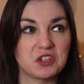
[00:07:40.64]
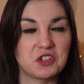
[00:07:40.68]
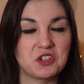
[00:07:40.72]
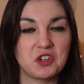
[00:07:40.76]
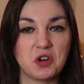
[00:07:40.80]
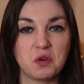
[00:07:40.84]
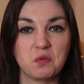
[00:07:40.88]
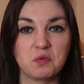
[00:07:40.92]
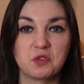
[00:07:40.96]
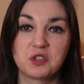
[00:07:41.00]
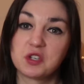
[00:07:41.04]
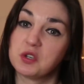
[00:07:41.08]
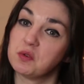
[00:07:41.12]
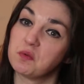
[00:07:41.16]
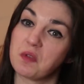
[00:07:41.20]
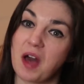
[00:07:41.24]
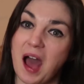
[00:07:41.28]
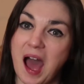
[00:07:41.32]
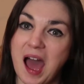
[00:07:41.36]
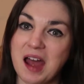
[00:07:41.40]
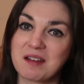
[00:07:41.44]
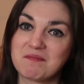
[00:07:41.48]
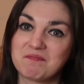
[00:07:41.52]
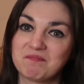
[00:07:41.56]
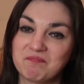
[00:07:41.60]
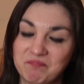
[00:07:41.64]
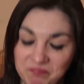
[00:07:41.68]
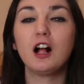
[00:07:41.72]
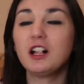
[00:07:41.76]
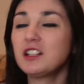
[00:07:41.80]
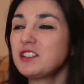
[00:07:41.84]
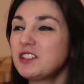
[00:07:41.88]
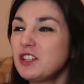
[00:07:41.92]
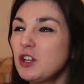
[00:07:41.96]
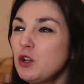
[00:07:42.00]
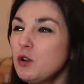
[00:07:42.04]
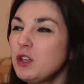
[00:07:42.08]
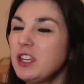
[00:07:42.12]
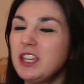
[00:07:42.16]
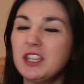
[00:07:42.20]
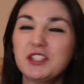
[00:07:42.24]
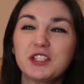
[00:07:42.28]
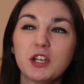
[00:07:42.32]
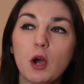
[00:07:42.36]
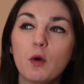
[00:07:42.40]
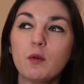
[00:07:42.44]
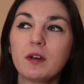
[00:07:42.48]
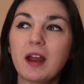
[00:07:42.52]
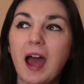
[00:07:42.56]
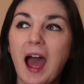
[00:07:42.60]
don't do that. Also, you
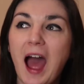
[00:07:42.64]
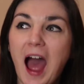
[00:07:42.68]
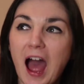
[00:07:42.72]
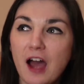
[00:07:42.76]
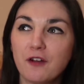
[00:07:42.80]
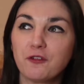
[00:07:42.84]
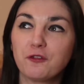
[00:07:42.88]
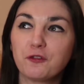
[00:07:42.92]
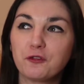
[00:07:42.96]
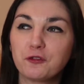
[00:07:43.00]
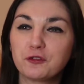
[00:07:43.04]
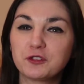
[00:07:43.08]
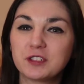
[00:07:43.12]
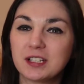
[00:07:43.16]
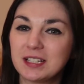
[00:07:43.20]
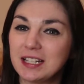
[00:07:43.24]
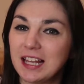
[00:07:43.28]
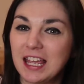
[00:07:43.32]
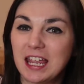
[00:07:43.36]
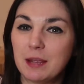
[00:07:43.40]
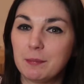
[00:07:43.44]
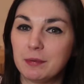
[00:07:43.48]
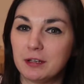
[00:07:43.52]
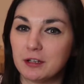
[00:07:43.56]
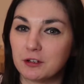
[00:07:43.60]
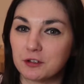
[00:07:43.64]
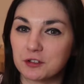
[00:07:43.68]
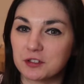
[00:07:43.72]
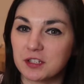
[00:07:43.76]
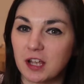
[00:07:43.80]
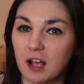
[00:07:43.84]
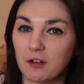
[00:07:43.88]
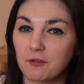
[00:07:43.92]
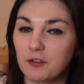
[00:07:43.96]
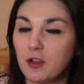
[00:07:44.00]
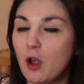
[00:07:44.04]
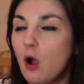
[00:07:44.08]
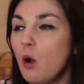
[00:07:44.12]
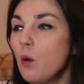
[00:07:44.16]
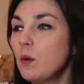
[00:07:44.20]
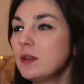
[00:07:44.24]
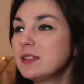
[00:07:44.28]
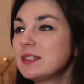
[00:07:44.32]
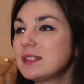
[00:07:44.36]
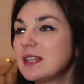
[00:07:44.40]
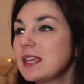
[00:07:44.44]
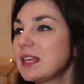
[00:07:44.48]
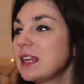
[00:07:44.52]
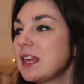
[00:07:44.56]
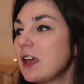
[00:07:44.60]
don't have to label yourself. You
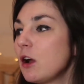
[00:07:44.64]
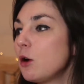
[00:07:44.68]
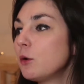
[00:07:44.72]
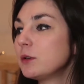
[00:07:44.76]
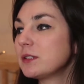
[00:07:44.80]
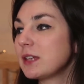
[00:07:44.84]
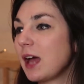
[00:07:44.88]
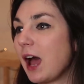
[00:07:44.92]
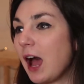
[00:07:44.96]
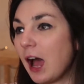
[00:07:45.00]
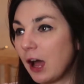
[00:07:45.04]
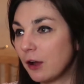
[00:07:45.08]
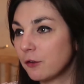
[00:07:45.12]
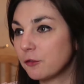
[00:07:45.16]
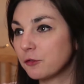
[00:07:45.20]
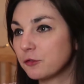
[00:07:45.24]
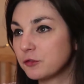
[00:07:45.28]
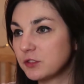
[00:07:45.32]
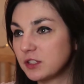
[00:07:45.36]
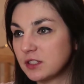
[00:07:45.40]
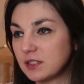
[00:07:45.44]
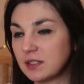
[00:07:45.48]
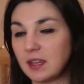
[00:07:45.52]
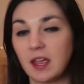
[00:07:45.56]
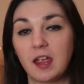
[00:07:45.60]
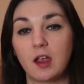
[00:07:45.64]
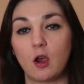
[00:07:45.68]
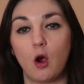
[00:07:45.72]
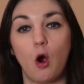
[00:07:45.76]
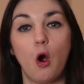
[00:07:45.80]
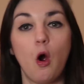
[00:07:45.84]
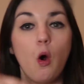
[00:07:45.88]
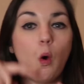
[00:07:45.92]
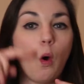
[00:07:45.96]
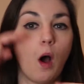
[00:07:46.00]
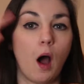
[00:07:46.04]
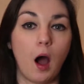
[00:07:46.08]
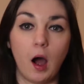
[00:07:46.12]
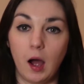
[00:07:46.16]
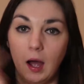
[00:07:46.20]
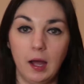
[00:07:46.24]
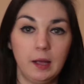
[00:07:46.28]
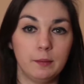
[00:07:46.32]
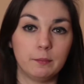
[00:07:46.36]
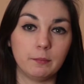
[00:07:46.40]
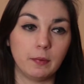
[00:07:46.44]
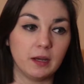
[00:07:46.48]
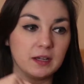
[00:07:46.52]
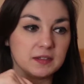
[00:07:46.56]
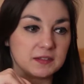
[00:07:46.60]
always think you always have to say, oh,
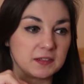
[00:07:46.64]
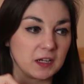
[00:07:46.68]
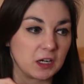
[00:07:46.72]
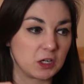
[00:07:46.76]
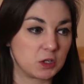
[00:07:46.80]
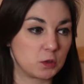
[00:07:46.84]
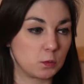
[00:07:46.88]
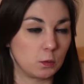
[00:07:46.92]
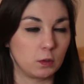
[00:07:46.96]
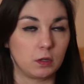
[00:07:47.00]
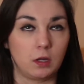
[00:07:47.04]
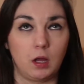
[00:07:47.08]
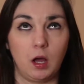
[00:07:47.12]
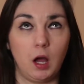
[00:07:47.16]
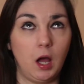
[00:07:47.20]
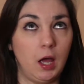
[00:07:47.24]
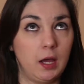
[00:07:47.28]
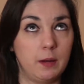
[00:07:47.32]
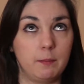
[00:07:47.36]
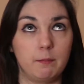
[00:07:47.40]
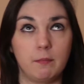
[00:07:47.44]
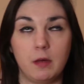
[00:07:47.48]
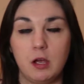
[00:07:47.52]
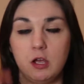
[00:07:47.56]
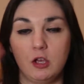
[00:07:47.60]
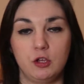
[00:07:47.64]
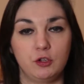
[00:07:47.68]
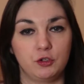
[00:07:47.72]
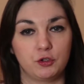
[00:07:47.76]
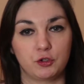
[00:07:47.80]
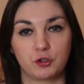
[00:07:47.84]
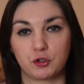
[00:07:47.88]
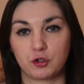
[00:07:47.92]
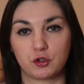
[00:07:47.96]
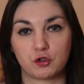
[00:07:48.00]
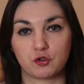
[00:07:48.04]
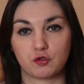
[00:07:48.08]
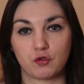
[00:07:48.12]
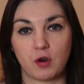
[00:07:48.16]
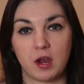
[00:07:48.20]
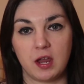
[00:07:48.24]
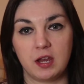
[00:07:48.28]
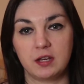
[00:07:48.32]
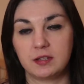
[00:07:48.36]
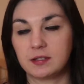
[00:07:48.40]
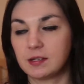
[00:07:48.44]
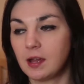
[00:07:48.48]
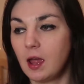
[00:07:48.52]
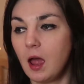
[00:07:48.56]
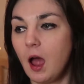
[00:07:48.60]
I'm bisexual, I'm
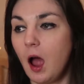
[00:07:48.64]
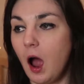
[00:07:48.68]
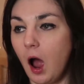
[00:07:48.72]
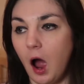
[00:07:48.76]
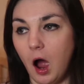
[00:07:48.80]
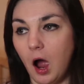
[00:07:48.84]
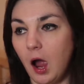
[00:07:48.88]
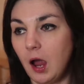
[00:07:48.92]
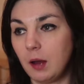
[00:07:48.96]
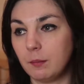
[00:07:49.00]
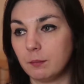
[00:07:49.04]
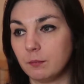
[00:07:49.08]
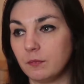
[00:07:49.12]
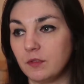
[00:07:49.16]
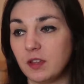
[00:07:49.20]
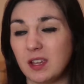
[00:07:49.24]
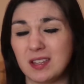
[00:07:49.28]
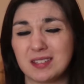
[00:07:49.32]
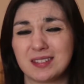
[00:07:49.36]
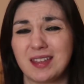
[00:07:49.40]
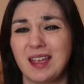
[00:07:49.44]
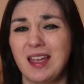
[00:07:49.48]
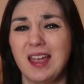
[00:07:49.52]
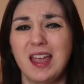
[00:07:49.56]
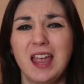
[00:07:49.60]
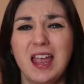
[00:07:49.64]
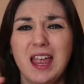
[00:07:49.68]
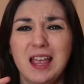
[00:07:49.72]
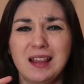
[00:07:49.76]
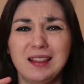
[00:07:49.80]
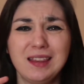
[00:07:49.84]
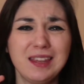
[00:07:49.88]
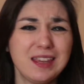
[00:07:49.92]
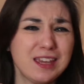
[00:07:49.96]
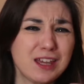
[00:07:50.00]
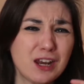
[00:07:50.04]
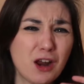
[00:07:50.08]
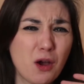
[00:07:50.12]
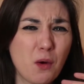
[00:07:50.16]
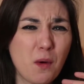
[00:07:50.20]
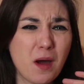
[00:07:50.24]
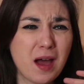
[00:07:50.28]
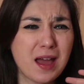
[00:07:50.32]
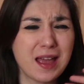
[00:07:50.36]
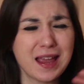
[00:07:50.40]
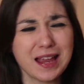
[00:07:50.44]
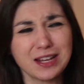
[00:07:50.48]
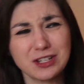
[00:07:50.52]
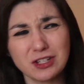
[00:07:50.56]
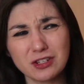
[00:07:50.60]
straight, I'm this. You know
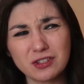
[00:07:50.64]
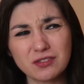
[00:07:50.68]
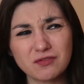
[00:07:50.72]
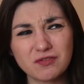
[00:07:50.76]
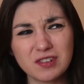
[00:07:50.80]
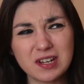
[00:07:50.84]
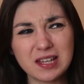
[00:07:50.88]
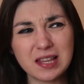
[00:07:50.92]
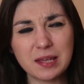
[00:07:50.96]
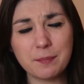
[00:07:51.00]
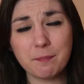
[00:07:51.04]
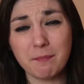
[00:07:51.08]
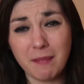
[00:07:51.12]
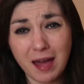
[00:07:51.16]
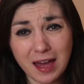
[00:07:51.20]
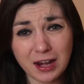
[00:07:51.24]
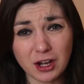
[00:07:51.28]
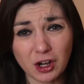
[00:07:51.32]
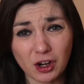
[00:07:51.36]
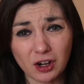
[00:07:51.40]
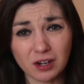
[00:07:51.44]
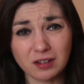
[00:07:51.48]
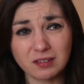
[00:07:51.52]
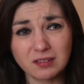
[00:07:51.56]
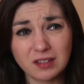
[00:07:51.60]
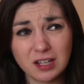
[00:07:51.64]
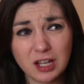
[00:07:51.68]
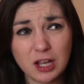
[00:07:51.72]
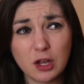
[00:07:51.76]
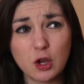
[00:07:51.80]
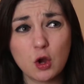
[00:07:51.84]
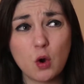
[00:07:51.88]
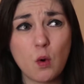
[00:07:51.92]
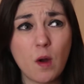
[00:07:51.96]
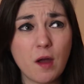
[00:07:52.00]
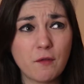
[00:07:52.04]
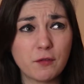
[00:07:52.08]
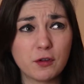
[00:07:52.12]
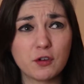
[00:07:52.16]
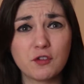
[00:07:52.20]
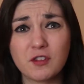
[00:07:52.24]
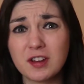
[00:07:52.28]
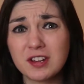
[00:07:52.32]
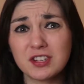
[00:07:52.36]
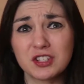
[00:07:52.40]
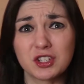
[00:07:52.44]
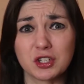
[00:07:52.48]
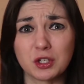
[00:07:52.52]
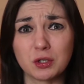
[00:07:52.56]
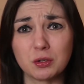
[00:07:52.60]
what? It doesn't really matter. Whoever you're
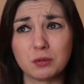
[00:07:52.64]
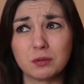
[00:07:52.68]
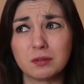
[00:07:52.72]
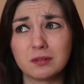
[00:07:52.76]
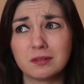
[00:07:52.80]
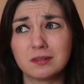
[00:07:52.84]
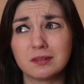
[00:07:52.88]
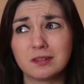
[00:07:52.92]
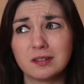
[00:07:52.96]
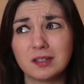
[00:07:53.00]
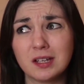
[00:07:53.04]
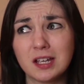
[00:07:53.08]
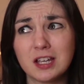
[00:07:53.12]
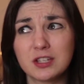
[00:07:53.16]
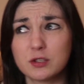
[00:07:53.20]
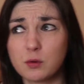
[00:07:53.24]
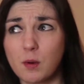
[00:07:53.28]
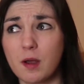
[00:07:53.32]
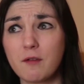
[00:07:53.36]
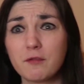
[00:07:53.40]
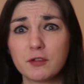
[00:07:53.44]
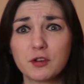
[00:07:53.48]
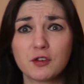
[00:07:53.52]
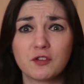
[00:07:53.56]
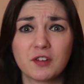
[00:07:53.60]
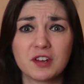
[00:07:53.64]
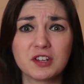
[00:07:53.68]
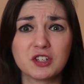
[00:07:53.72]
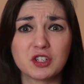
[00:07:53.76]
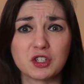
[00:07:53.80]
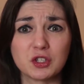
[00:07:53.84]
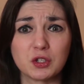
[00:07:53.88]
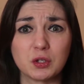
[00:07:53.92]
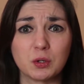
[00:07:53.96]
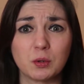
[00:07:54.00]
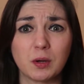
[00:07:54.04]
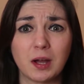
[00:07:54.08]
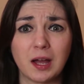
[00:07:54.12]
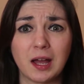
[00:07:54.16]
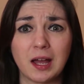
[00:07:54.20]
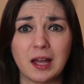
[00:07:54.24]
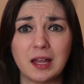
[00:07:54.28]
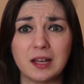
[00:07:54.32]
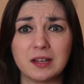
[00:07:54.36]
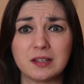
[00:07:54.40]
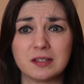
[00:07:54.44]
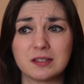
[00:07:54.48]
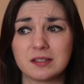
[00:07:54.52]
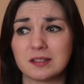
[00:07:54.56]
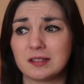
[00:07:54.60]
into is whoever you're into,
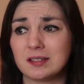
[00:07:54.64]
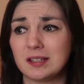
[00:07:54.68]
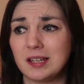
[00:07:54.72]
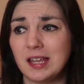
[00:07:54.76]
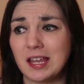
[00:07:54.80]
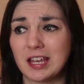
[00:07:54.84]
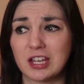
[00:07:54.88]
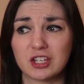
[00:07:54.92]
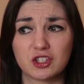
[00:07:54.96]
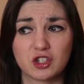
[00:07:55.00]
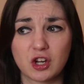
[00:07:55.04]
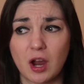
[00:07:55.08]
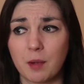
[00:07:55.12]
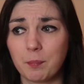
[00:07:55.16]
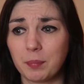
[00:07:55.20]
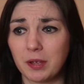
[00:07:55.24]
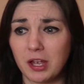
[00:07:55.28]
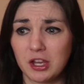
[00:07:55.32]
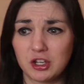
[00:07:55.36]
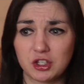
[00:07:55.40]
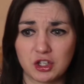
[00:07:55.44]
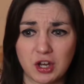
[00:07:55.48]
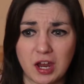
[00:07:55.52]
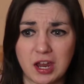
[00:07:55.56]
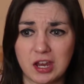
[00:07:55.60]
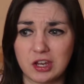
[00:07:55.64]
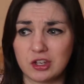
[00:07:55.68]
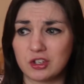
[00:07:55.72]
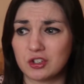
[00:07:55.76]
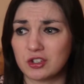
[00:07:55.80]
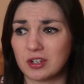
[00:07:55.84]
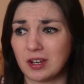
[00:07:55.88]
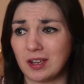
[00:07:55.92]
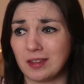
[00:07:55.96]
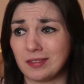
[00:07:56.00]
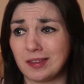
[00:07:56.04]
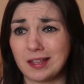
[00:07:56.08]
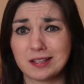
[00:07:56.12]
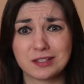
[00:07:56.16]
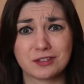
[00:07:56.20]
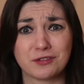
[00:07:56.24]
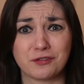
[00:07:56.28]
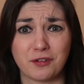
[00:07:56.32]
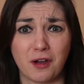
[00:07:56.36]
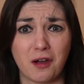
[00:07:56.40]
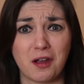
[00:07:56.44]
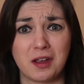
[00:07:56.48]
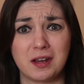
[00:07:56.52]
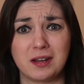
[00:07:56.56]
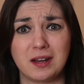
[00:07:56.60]
and it can chop and change, and that's
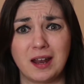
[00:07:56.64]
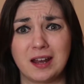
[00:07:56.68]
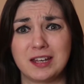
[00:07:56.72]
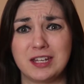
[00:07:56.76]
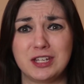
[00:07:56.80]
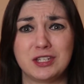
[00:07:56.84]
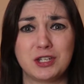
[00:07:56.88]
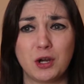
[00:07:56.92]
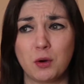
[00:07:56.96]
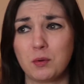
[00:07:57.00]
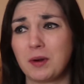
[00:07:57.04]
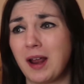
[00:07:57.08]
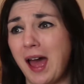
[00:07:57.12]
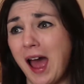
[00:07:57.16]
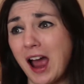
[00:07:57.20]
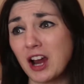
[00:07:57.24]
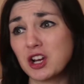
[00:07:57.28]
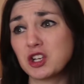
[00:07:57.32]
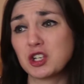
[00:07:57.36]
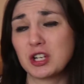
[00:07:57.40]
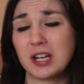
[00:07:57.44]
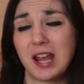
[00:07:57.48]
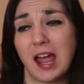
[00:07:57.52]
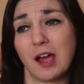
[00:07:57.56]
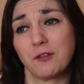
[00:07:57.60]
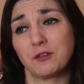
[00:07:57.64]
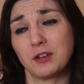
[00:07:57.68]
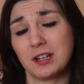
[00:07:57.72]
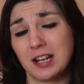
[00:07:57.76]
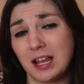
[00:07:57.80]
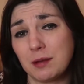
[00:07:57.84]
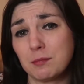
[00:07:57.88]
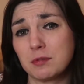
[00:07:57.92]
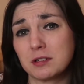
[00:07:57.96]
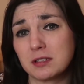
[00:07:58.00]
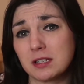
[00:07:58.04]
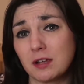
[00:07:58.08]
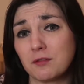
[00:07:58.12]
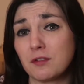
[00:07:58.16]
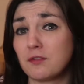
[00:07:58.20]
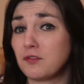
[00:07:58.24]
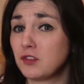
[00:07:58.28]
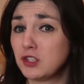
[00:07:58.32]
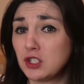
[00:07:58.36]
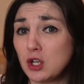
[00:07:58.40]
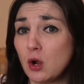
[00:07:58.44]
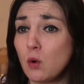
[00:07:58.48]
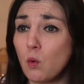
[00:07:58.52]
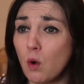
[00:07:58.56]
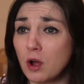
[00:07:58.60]
fine. And you don't actually have to label yourself
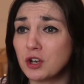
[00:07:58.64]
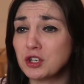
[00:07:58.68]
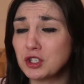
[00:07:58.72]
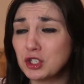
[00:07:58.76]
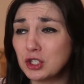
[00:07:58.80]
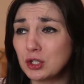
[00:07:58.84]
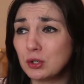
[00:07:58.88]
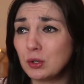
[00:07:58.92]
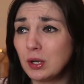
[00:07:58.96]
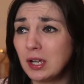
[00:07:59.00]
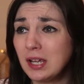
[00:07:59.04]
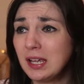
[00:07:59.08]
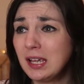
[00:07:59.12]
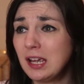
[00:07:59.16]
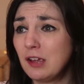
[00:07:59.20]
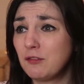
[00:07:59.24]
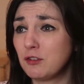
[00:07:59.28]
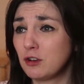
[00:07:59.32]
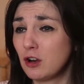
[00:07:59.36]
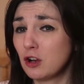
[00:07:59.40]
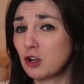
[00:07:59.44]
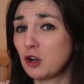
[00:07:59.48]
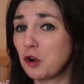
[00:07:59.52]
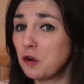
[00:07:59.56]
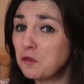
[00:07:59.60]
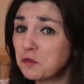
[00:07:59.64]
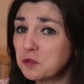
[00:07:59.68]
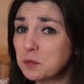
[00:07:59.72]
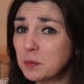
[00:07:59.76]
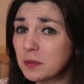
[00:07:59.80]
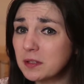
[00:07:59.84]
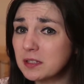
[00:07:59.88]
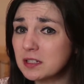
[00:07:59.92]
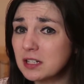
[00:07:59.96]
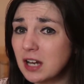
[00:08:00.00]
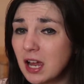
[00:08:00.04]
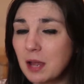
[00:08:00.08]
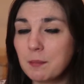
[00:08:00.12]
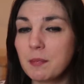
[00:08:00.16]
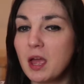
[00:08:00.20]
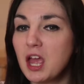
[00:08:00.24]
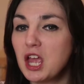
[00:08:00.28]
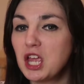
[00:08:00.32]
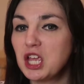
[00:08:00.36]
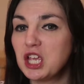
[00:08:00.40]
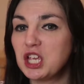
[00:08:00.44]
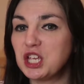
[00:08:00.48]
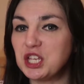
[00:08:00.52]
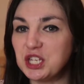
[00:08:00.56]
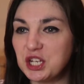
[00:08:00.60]
if you don't want to. If you're not comfortable at the
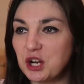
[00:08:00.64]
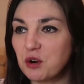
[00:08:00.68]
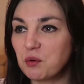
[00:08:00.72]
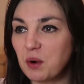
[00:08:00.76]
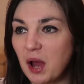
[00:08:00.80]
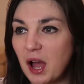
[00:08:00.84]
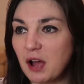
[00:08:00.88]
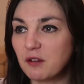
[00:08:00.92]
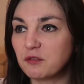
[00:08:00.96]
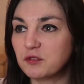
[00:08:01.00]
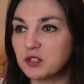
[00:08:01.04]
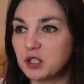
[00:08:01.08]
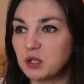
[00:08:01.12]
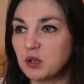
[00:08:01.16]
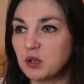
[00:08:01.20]
time, you don't have